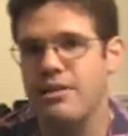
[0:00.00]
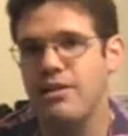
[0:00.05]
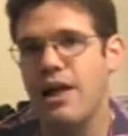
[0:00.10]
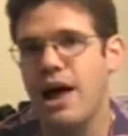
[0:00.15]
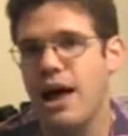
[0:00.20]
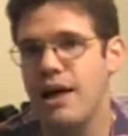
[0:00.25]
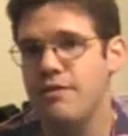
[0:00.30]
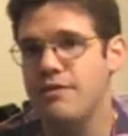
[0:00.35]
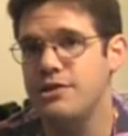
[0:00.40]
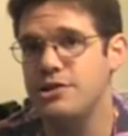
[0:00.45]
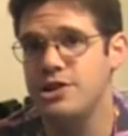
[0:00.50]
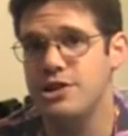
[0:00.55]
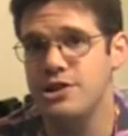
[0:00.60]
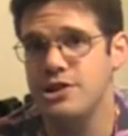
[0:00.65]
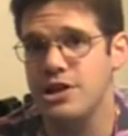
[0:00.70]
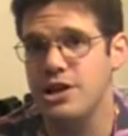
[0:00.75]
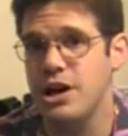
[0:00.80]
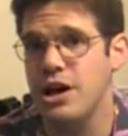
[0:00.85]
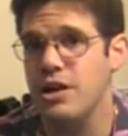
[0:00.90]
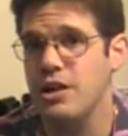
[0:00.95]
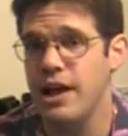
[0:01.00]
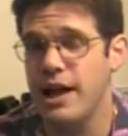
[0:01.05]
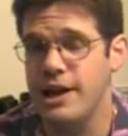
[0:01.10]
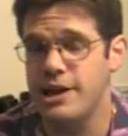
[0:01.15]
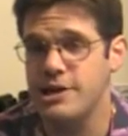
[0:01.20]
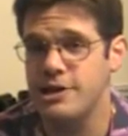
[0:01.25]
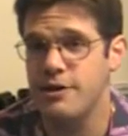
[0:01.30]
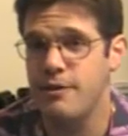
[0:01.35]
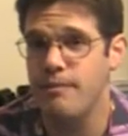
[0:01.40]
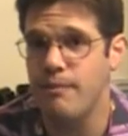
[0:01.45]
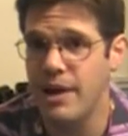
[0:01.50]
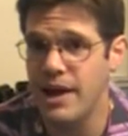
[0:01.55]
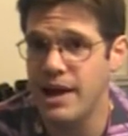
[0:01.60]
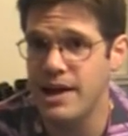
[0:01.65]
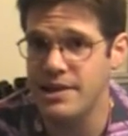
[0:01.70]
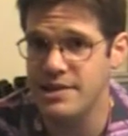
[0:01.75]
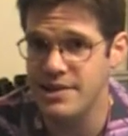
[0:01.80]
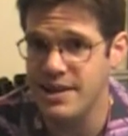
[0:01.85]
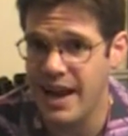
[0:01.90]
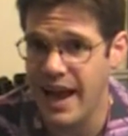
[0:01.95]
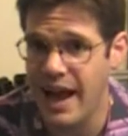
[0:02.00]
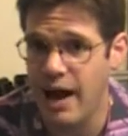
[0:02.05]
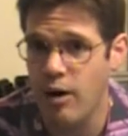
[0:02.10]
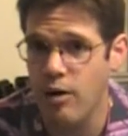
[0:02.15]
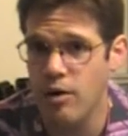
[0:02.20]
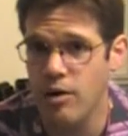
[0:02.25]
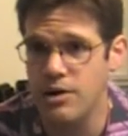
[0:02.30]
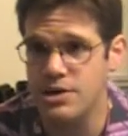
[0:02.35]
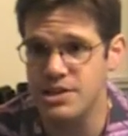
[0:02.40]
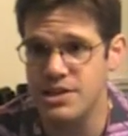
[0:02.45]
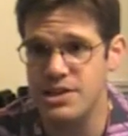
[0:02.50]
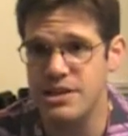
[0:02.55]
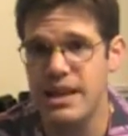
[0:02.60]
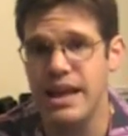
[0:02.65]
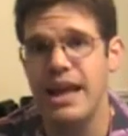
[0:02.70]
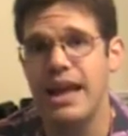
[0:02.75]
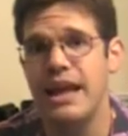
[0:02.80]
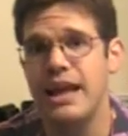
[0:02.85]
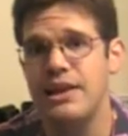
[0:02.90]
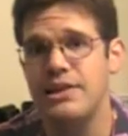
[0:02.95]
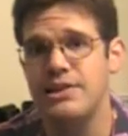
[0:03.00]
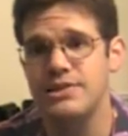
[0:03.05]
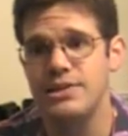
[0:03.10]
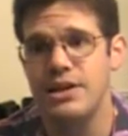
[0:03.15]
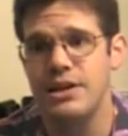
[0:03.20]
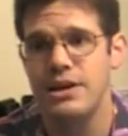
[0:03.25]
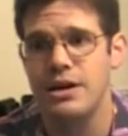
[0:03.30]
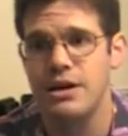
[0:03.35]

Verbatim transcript: life is just a collection of minutes and hours and days